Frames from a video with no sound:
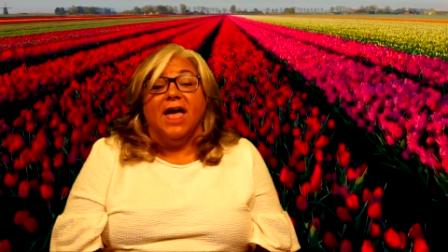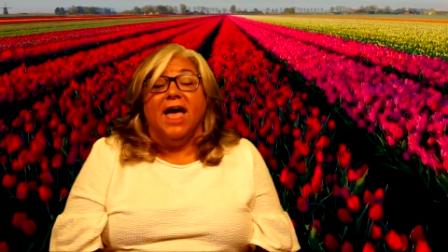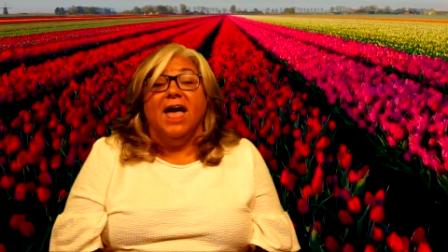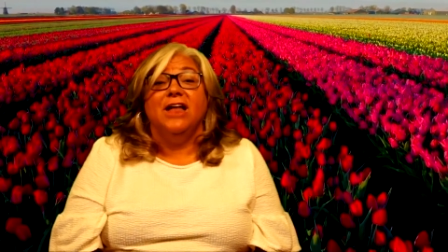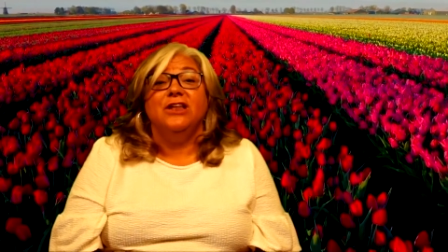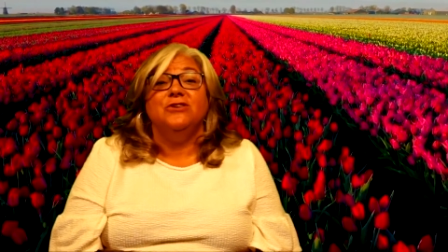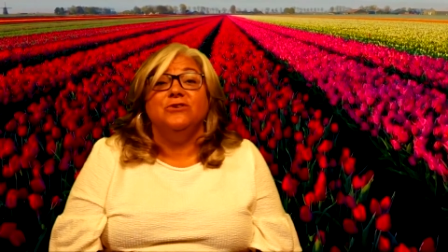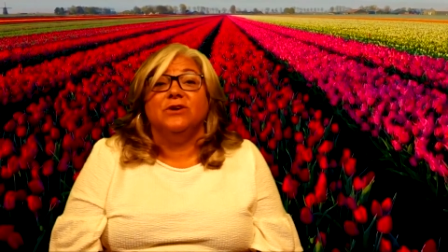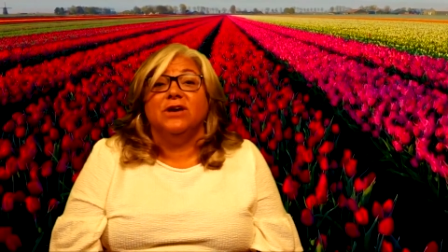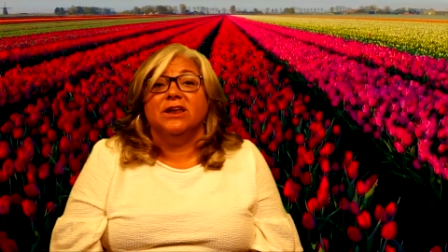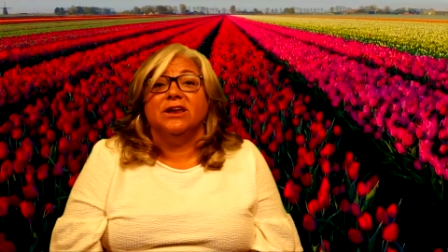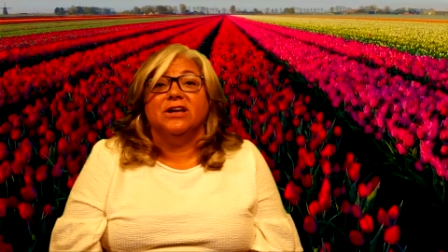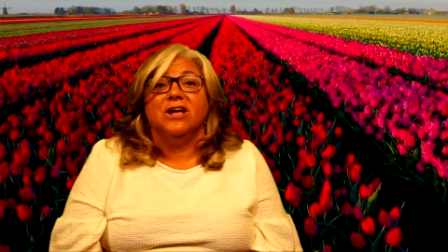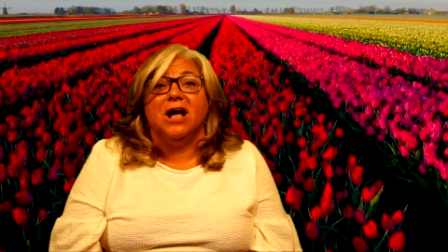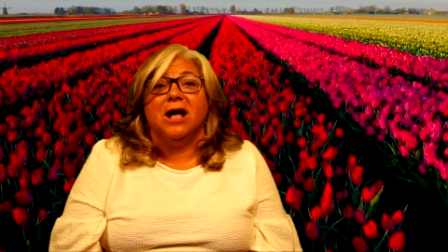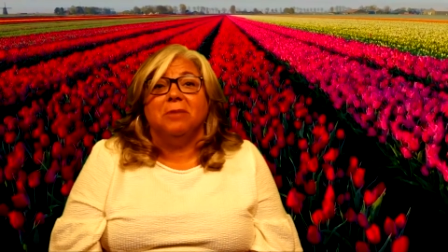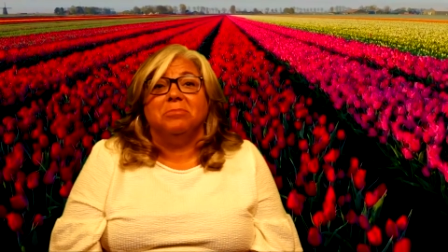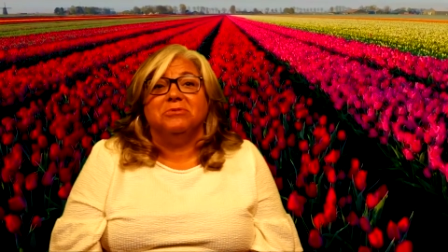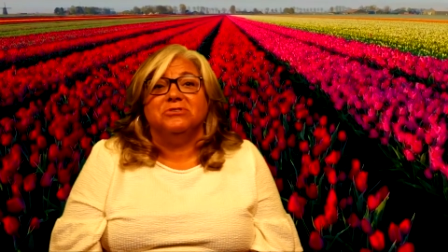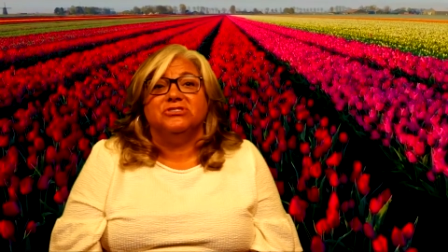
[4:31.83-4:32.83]
and you can
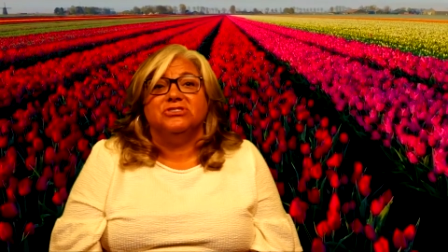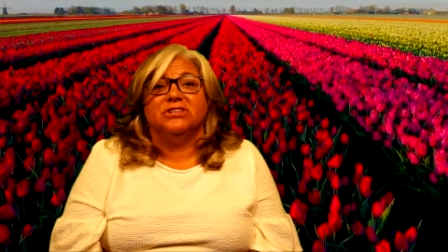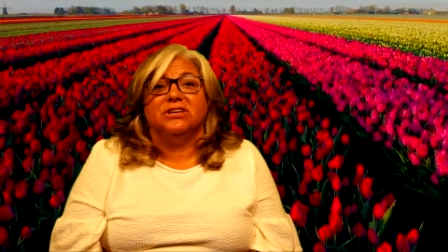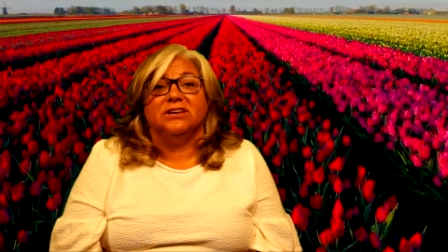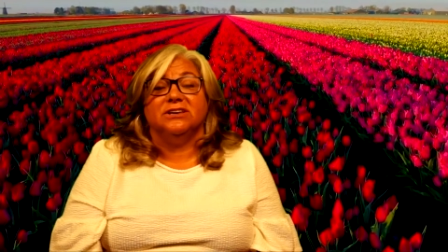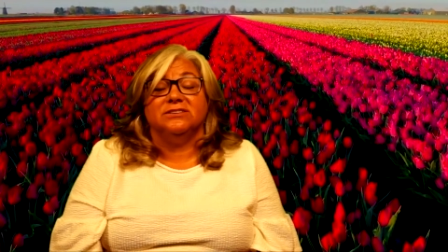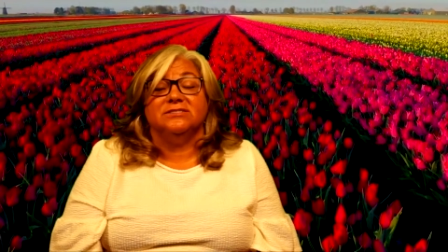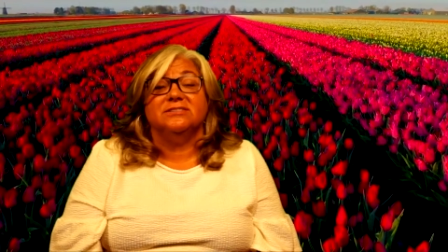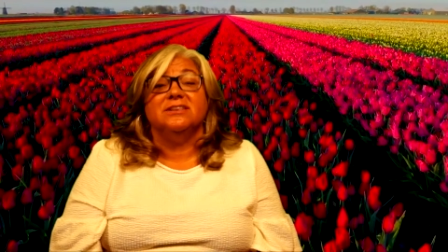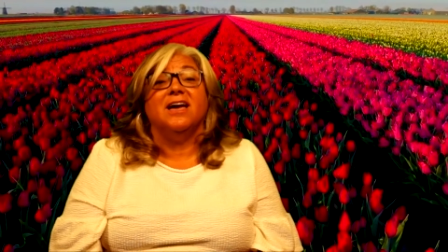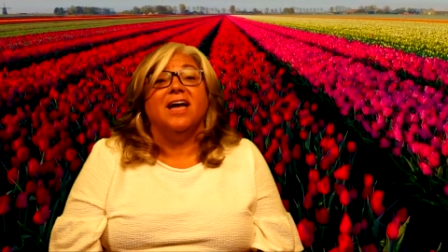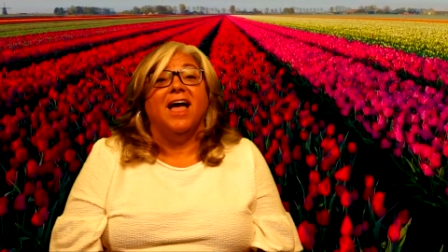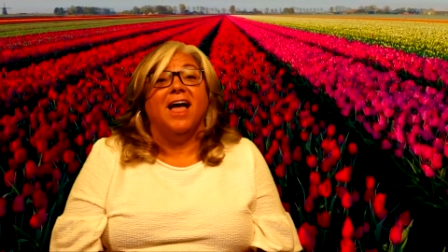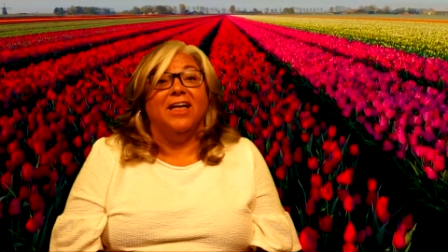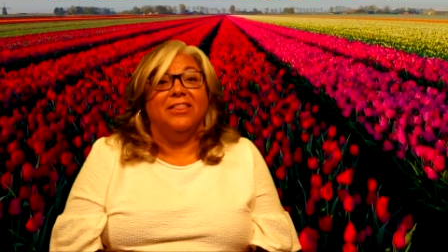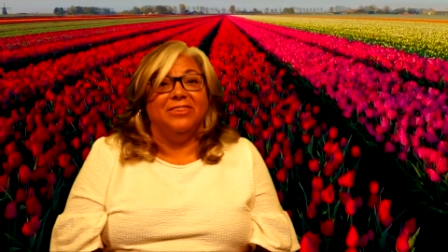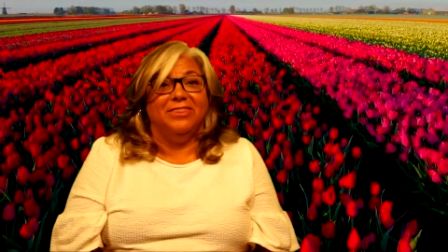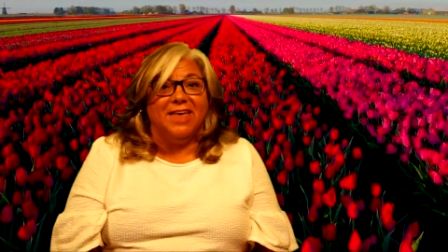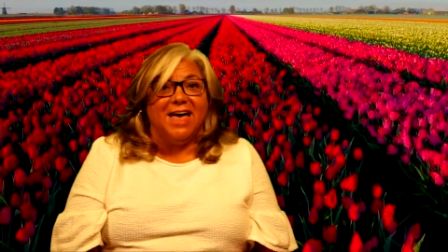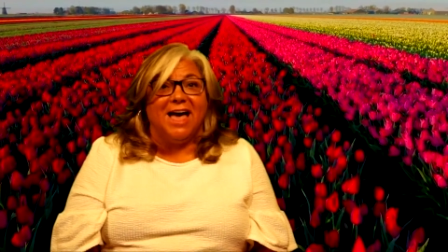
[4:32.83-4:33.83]
accomplish things,
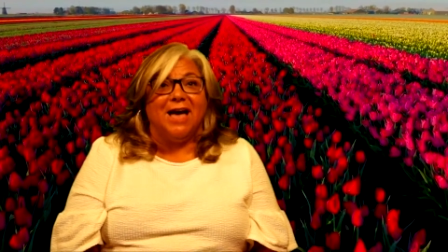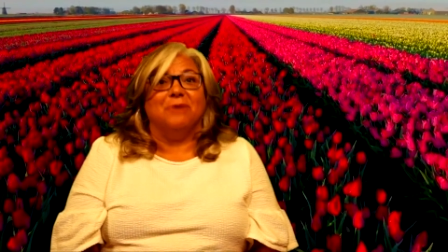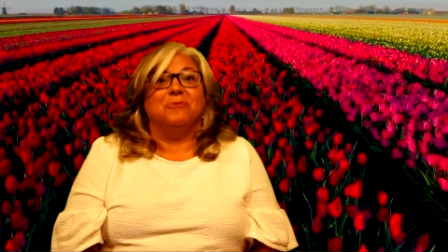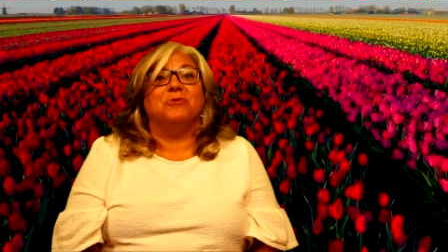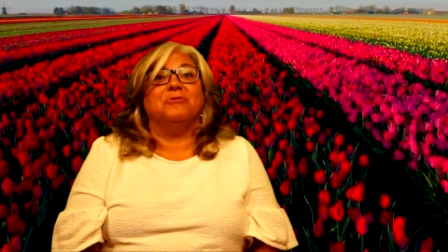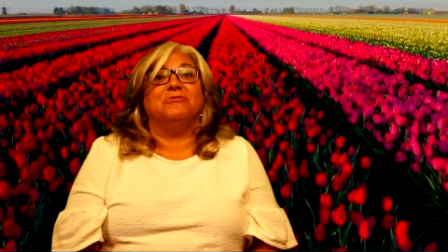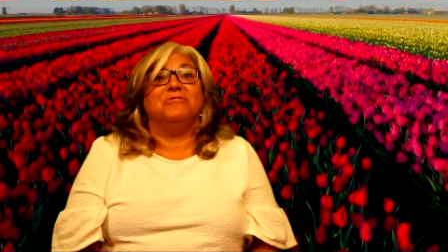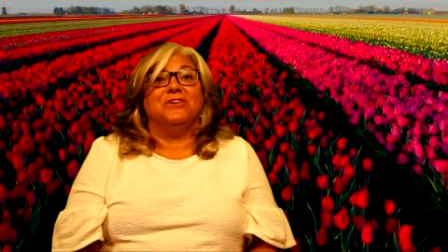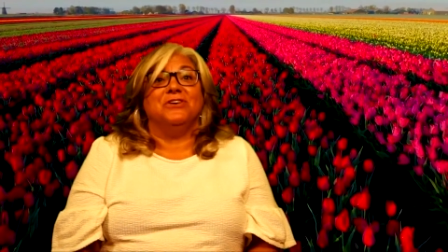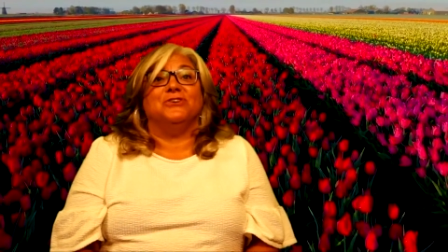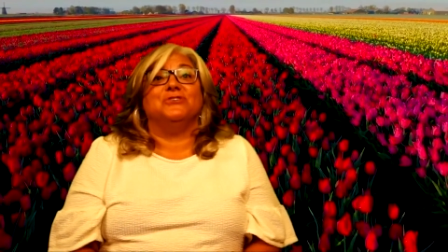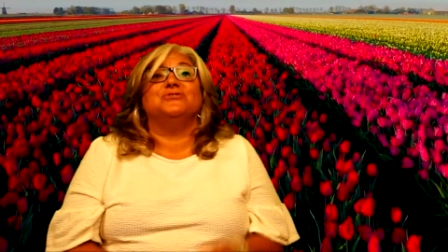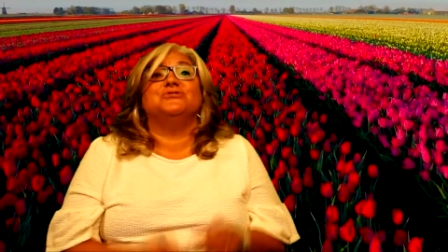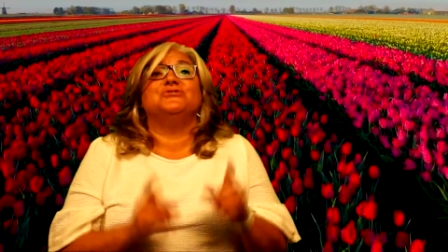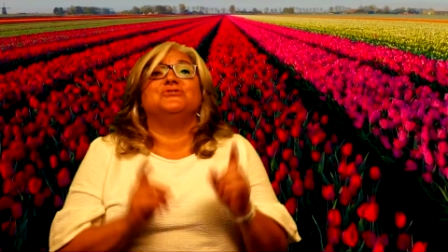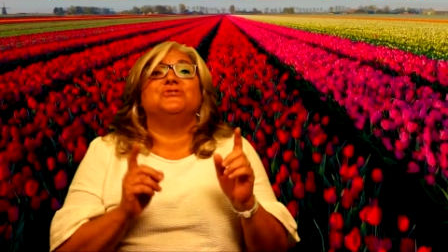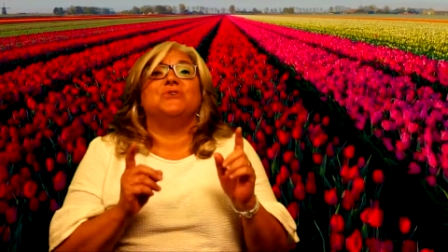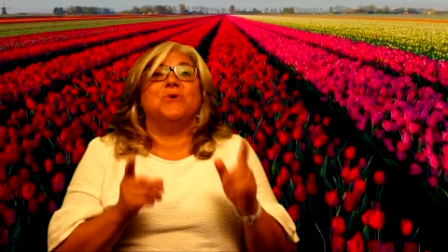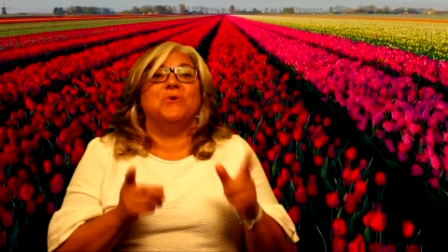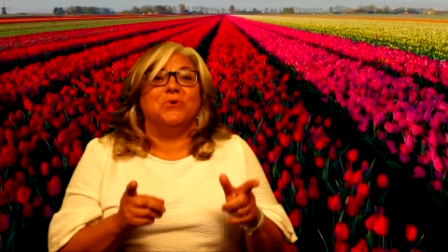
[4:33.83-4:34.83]
and that will feel
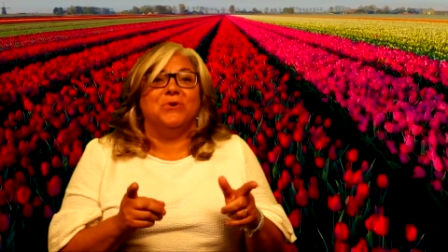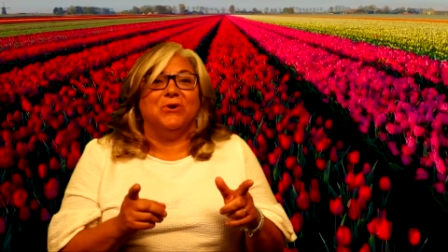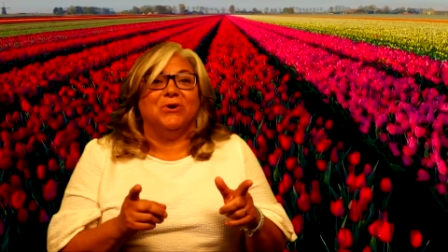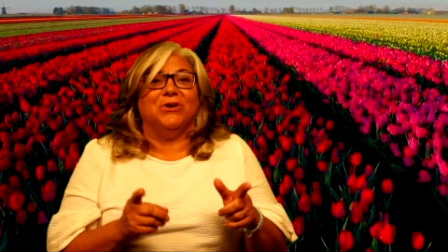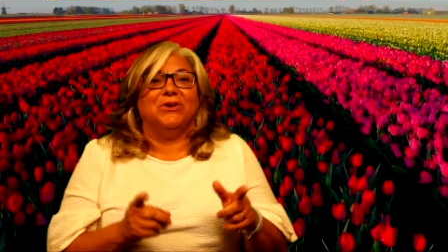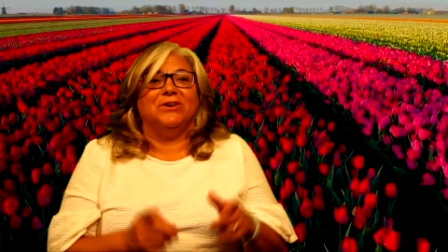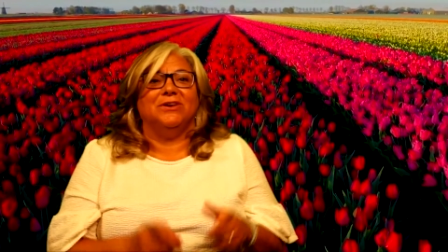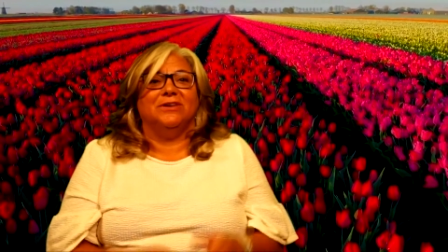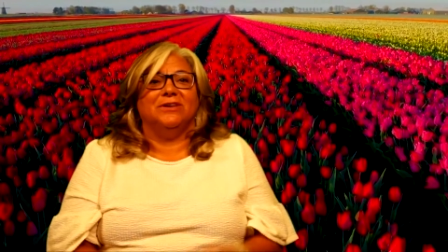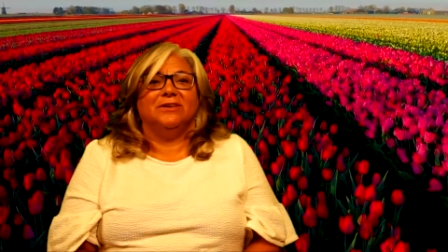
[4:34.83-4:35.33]
so good.